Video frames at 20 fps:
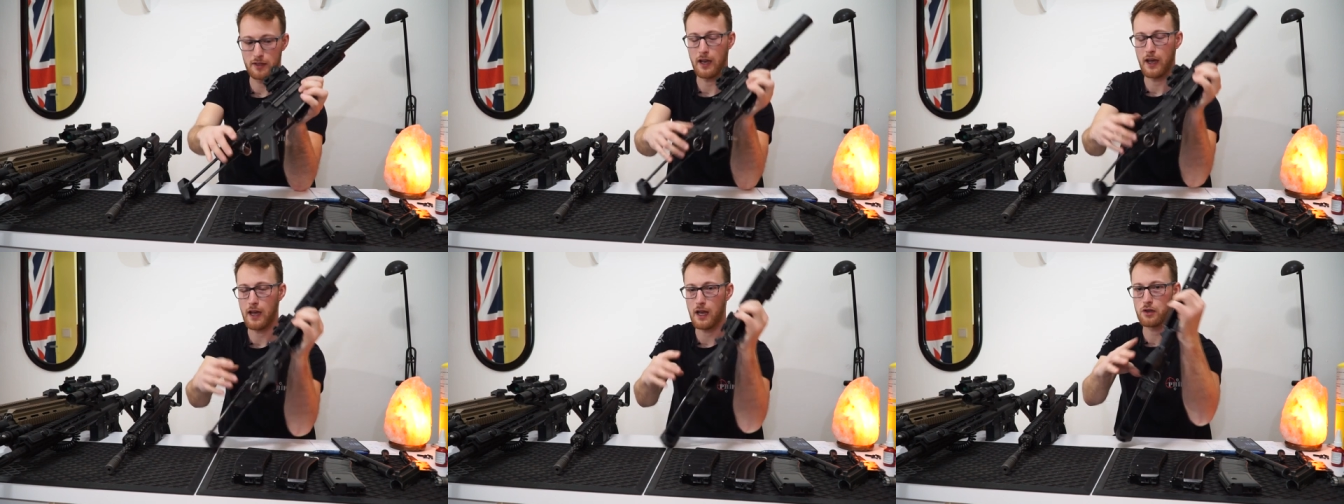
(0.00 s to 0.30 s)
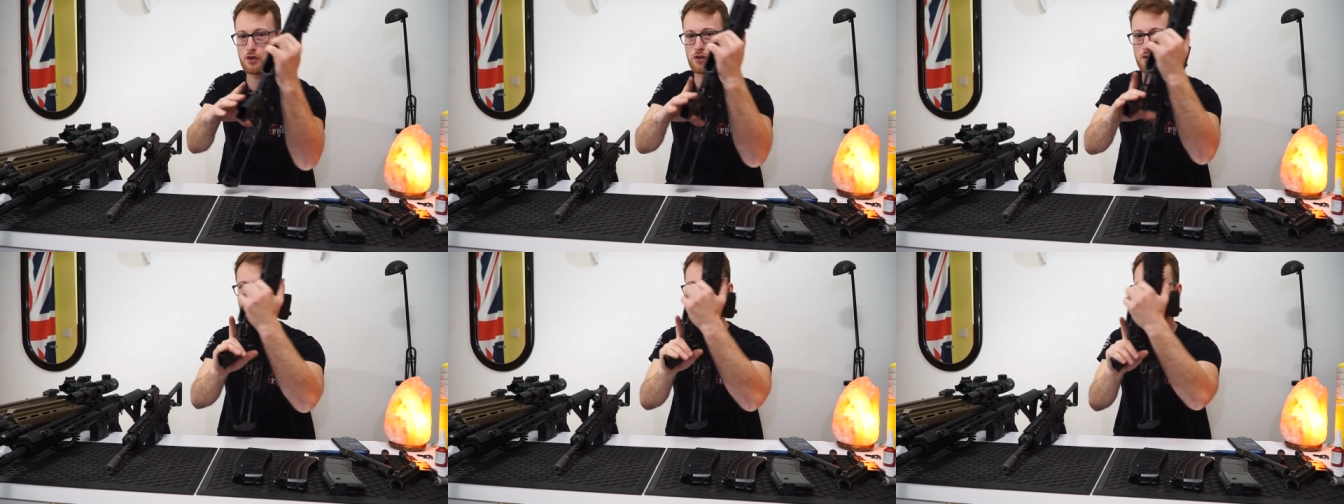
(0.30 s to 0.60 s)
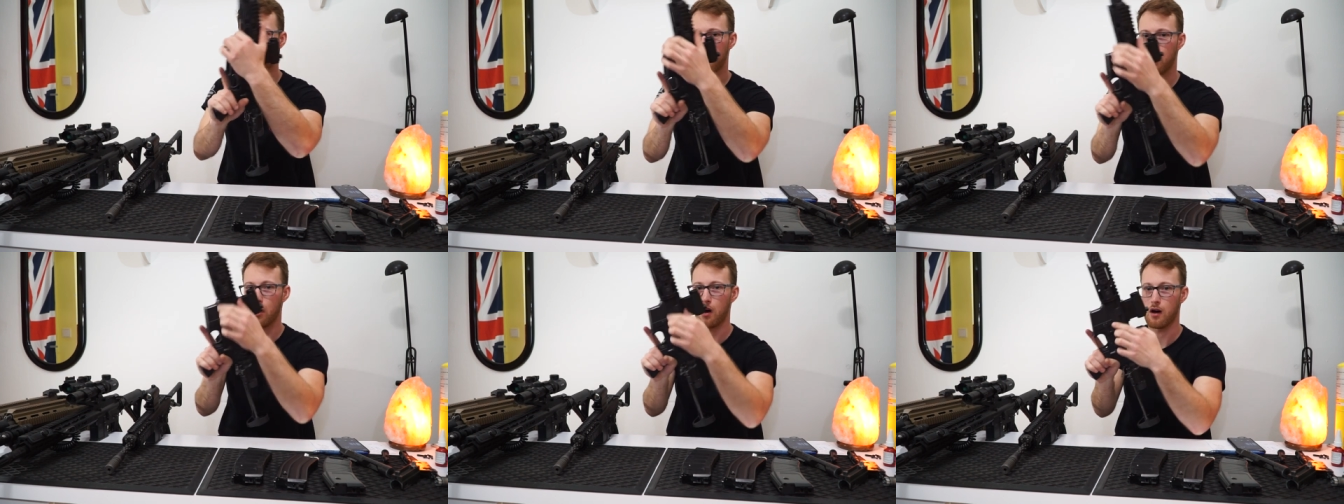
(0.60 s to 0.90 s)

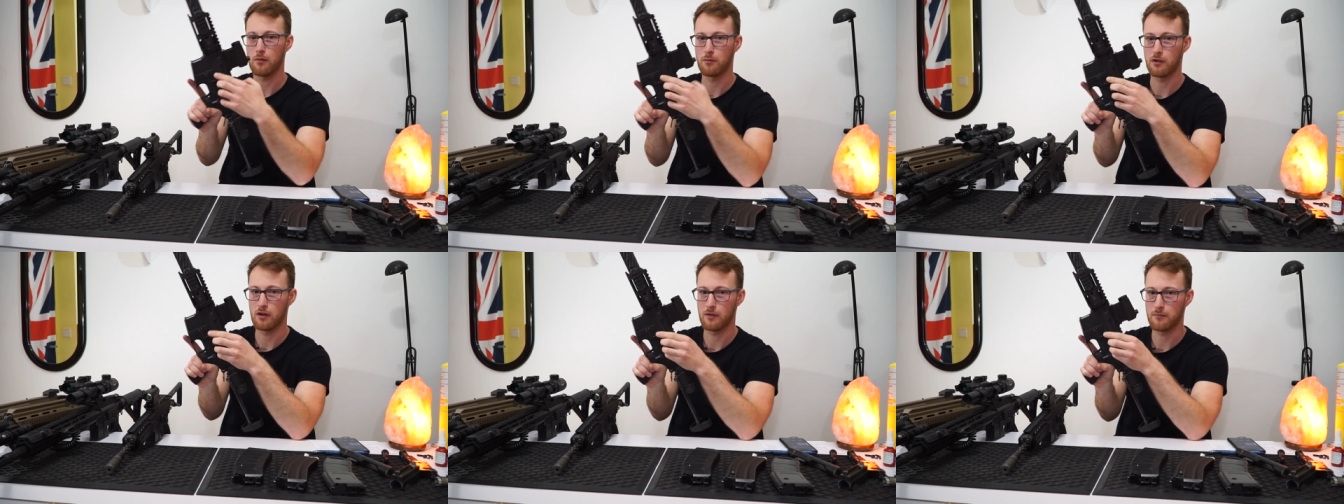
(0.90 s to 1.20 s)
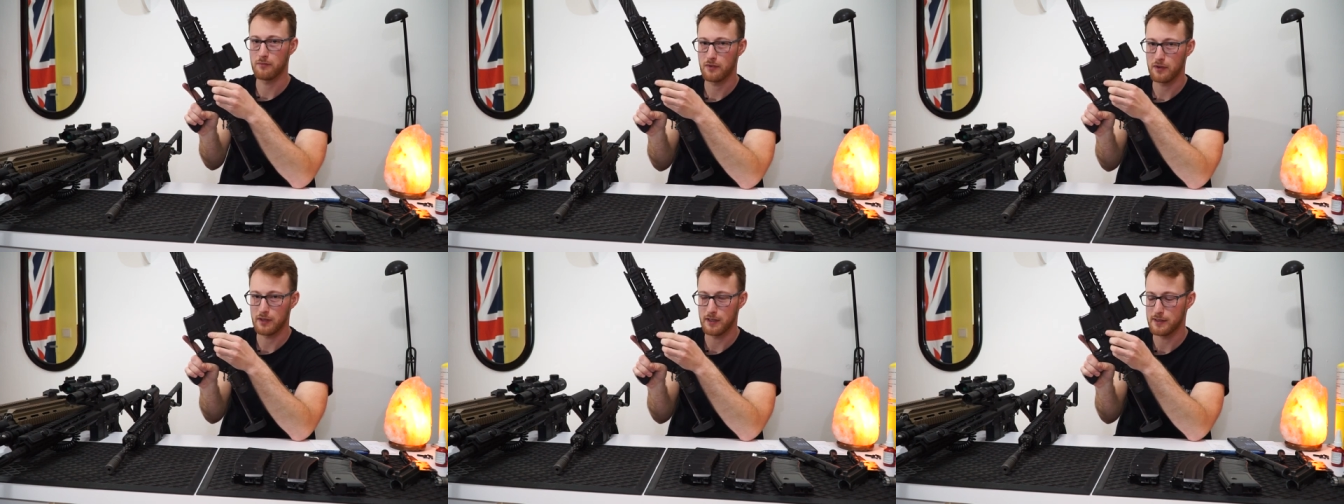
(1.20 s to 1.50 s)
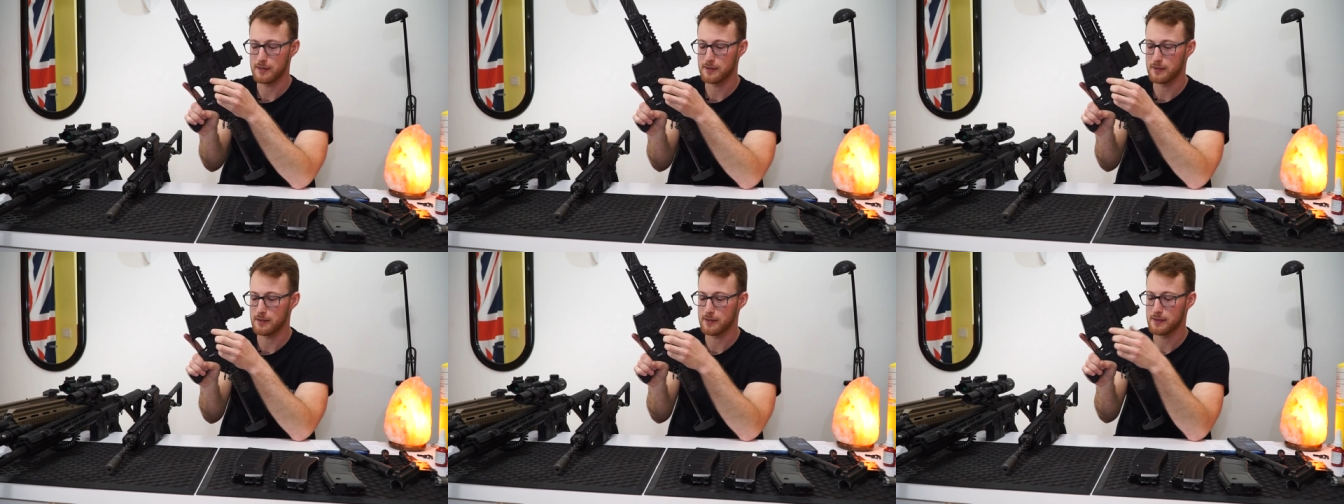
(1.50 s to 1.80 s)
catch problem
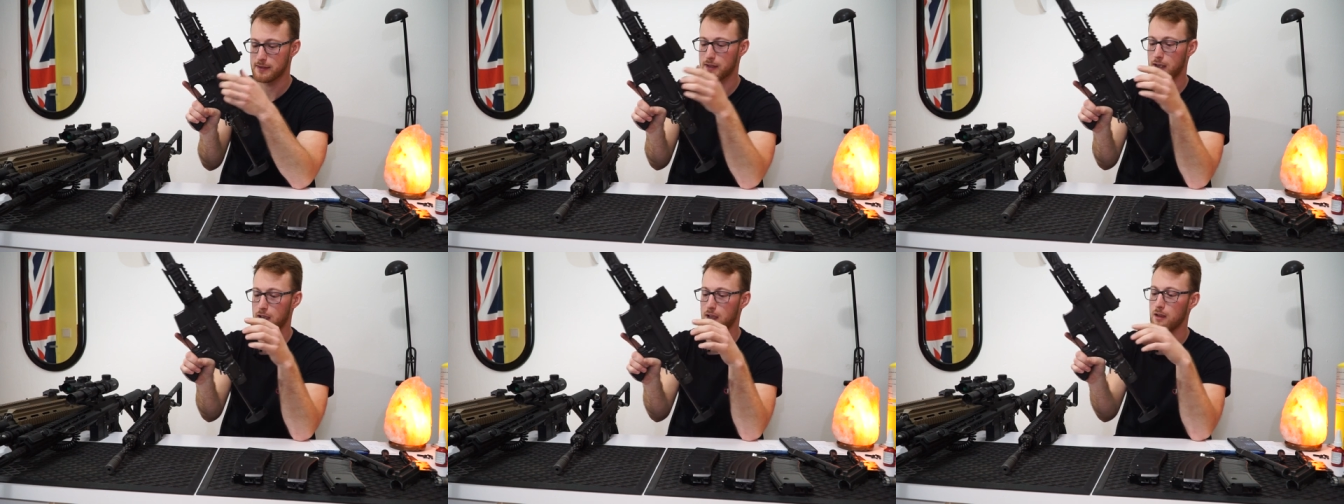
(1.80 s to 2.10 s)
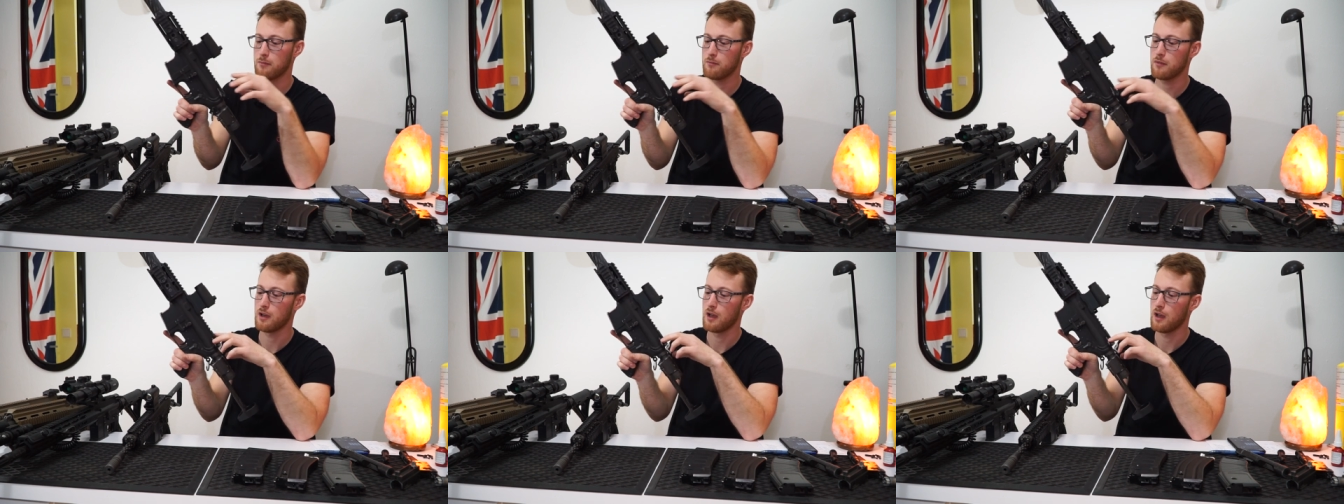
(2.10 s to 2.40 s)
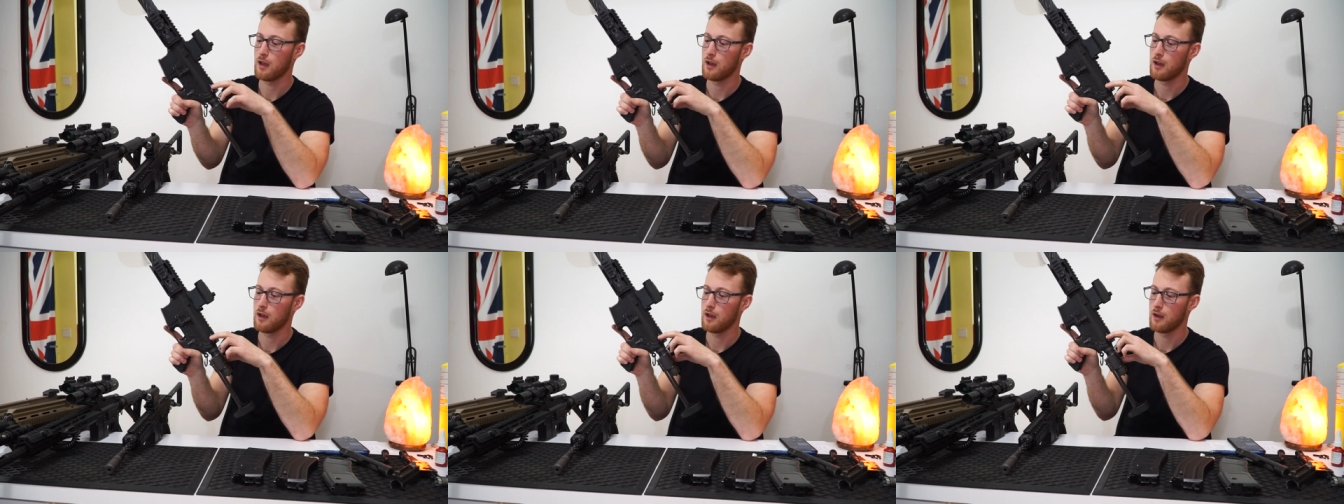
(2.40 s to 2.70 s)
is the
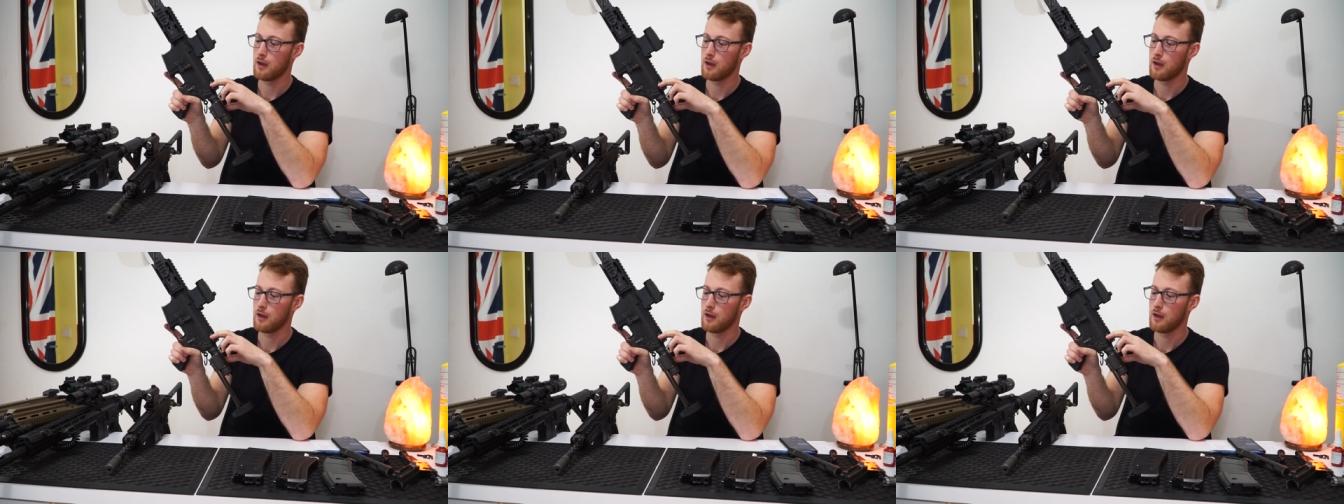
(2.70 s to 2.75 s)
same.